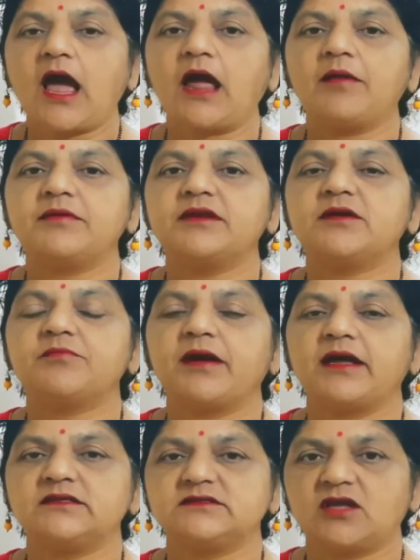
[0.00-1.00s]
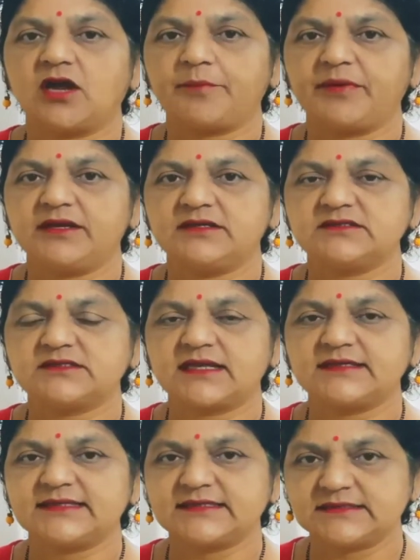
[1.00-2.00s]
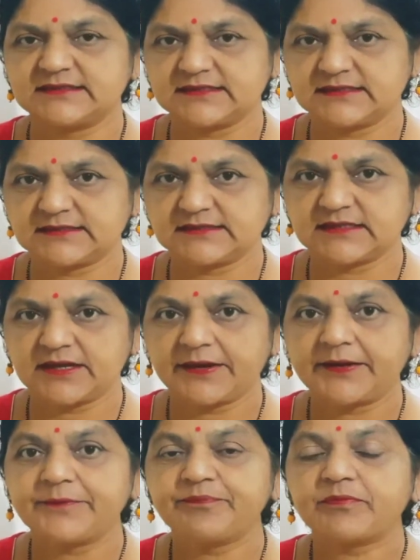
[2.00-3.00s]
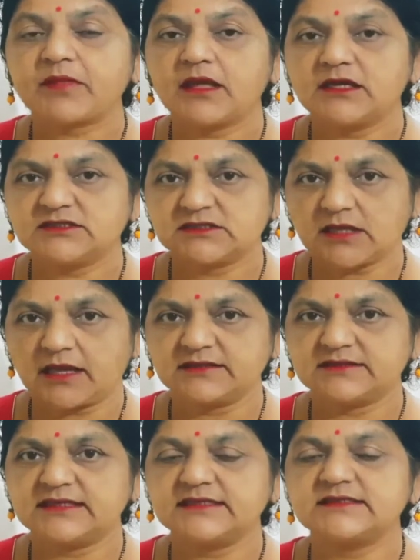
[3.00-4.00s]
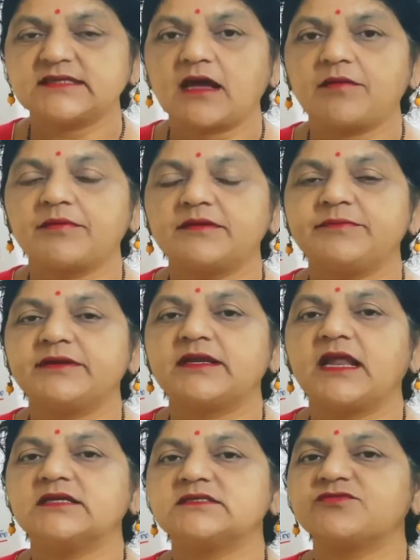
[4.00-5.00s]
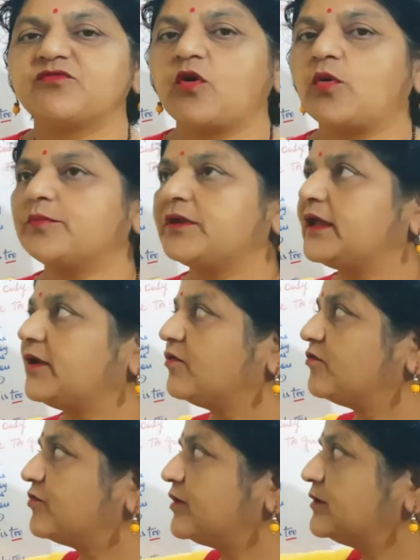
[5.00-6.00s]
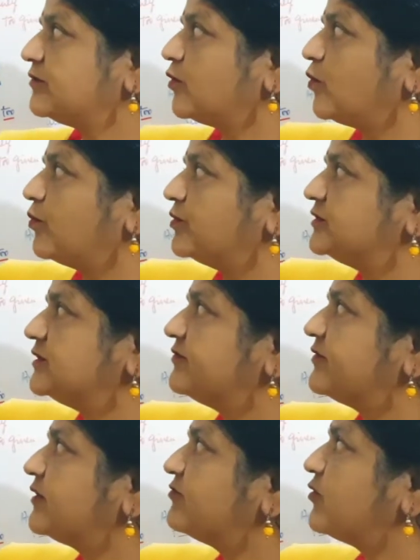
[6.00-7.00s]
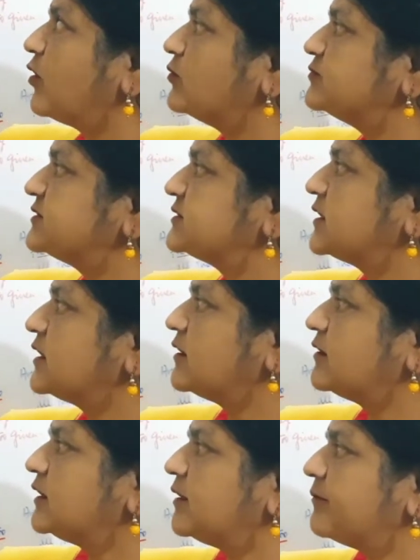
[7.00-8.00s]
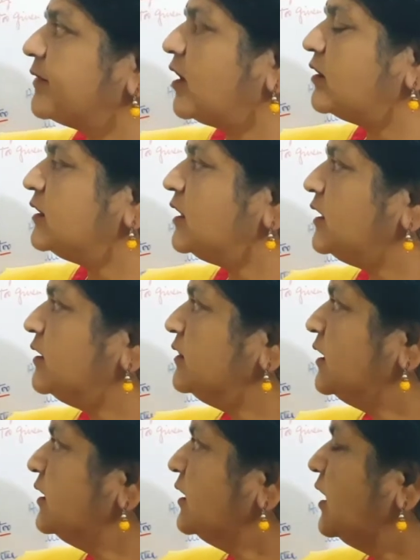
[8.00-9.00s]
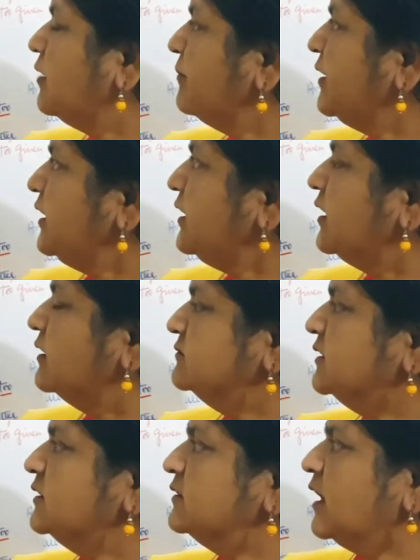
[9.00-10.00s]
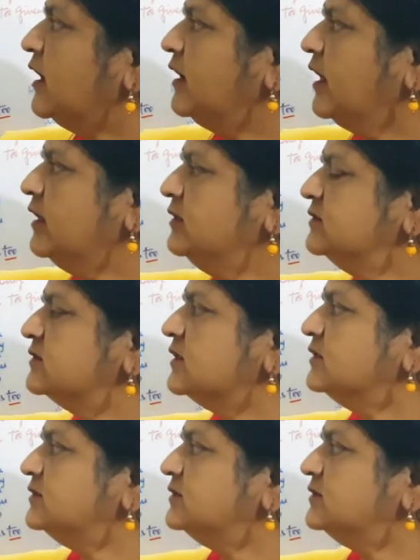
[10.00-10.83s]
and exclamatory sentences. These sentences can be transformed into different form without changing the meaning of the sentence.